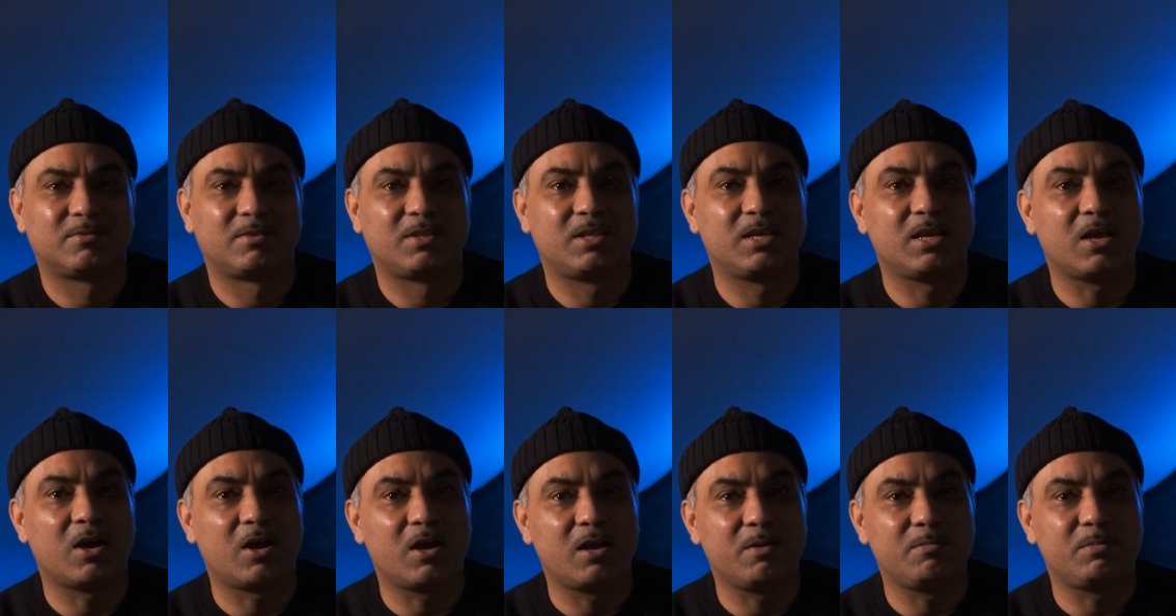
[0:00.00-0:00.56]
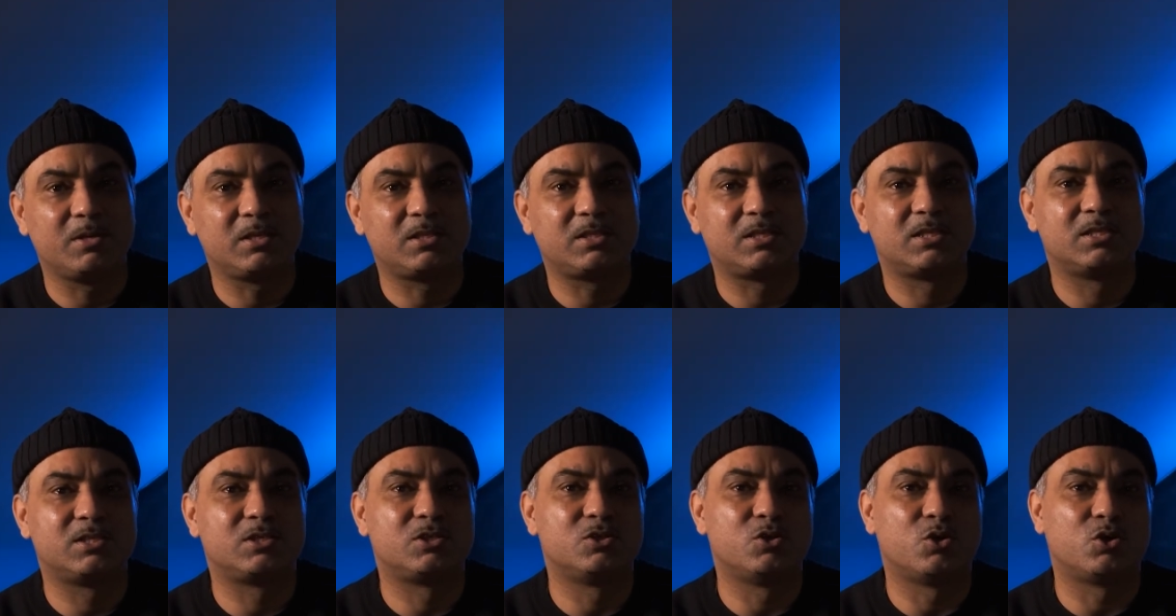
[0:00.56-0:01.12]
The IBIS
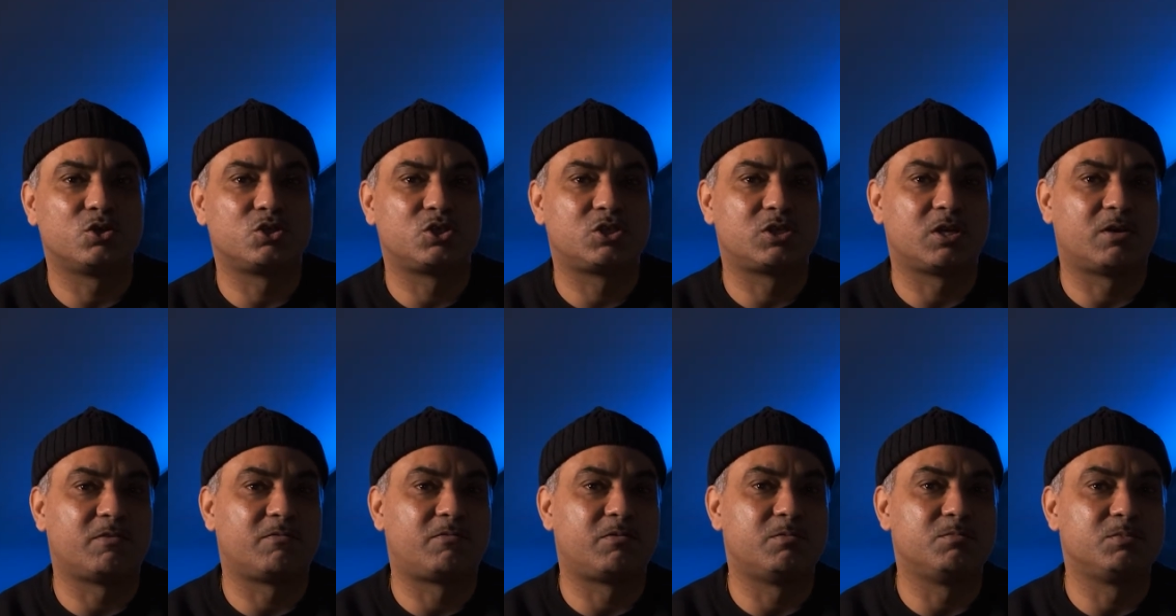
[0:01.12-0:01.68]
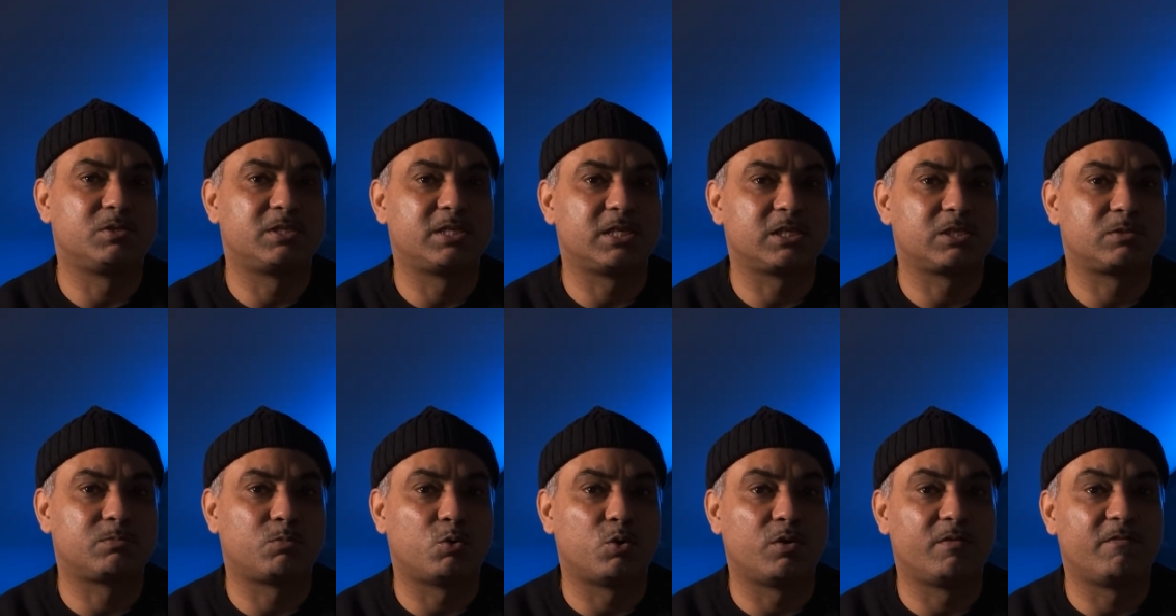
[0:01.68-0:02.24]
has notched up from
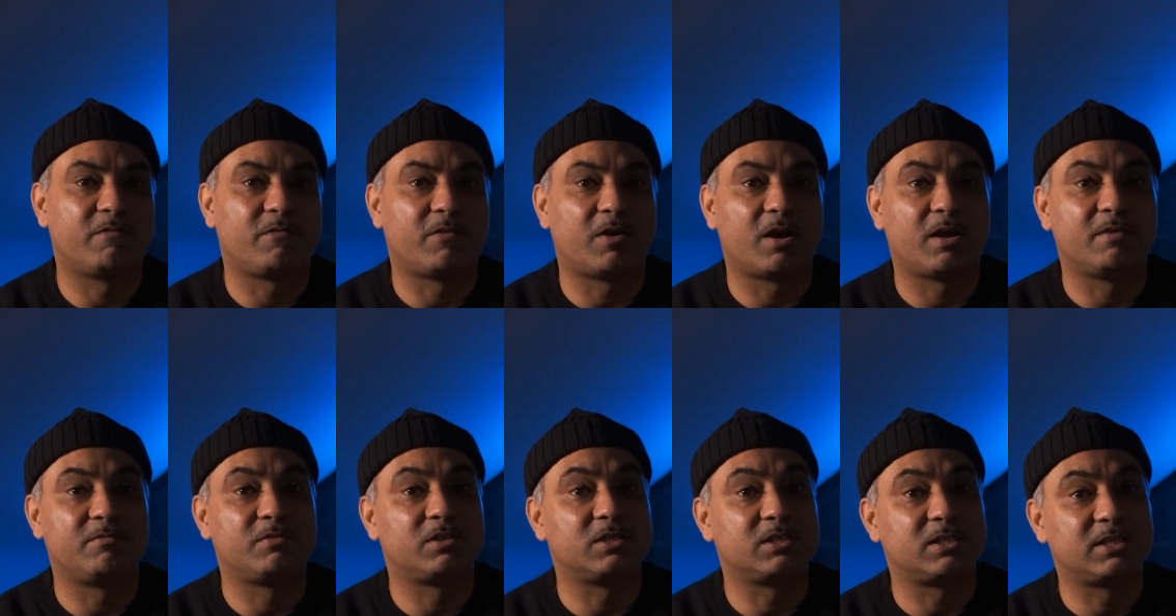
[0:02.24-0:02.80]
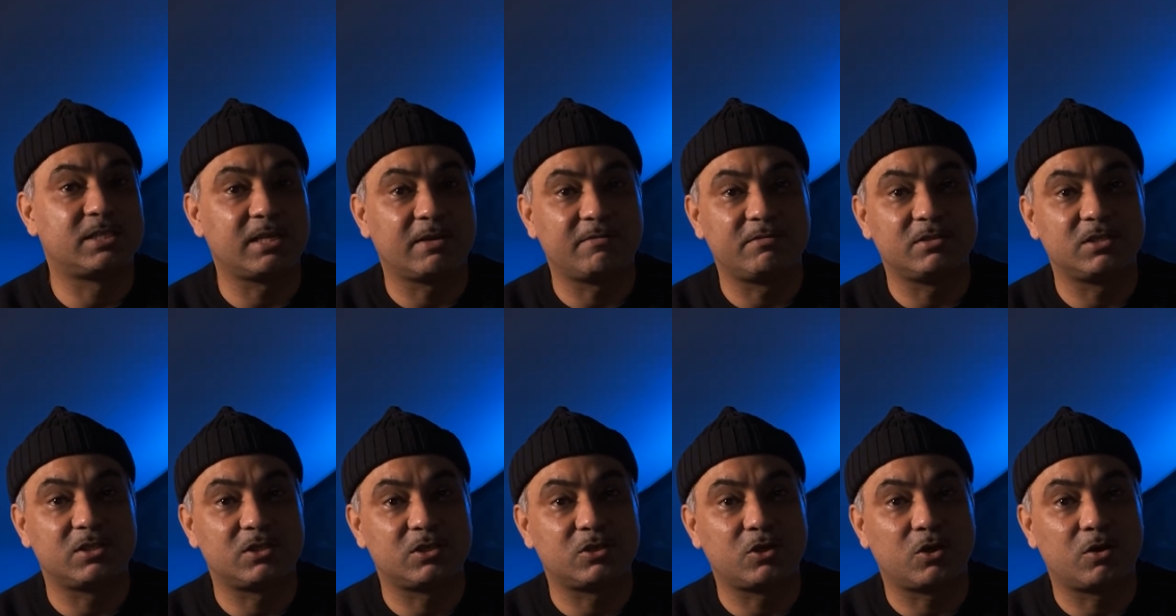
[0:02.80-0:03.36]
6.5 to
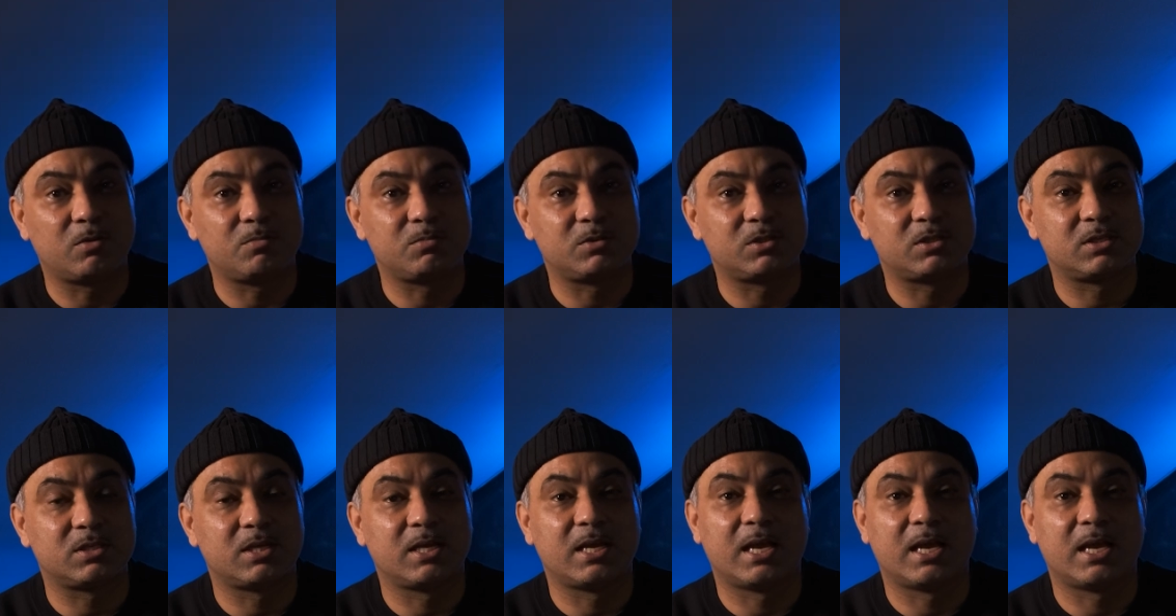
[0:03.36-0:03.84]
7 stops,